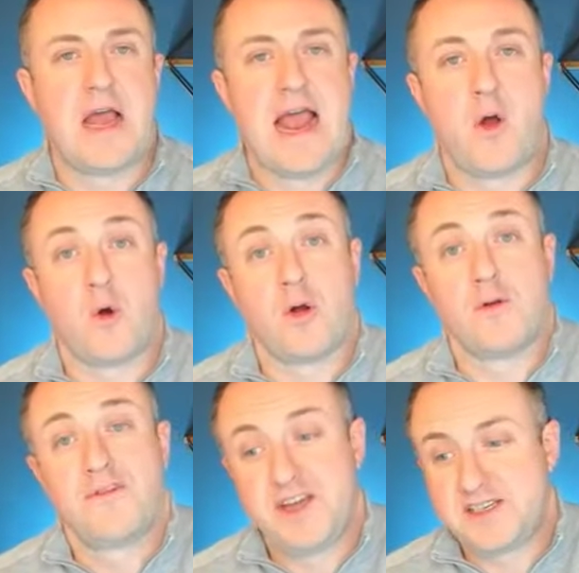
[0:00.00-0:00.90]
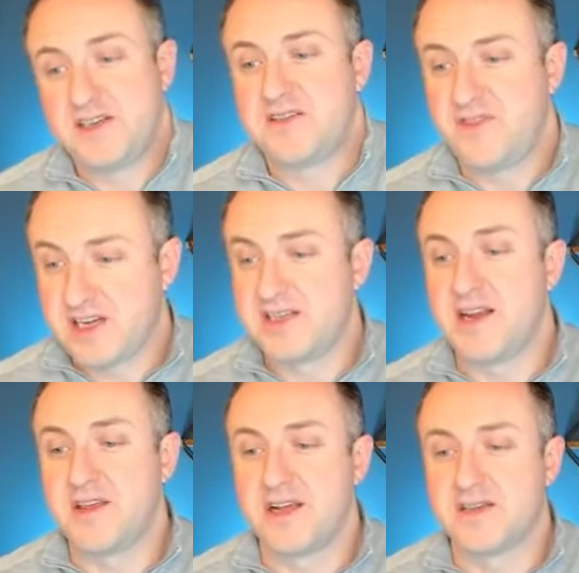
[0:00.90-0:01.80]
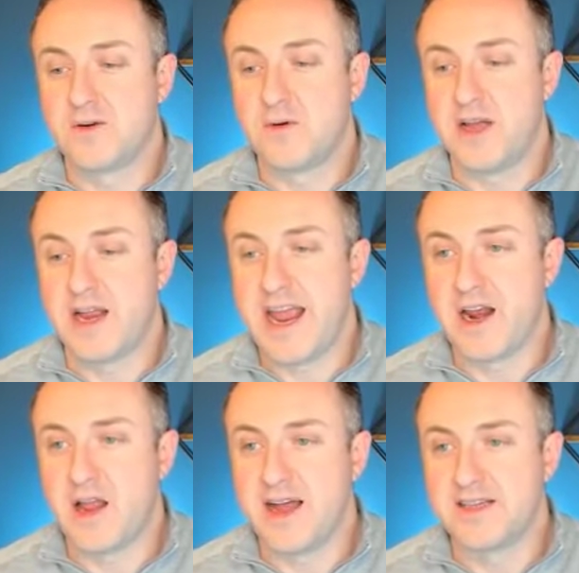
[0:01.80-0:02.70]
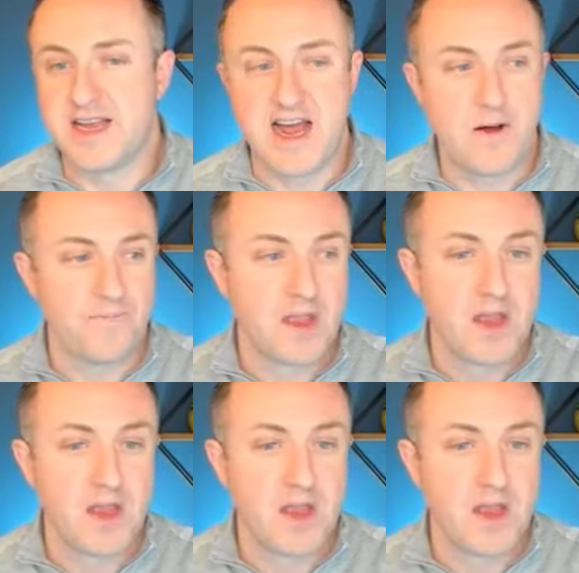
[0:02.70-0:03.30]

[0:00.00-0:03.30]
our fixes fixed anything. So we'll hit analyze now.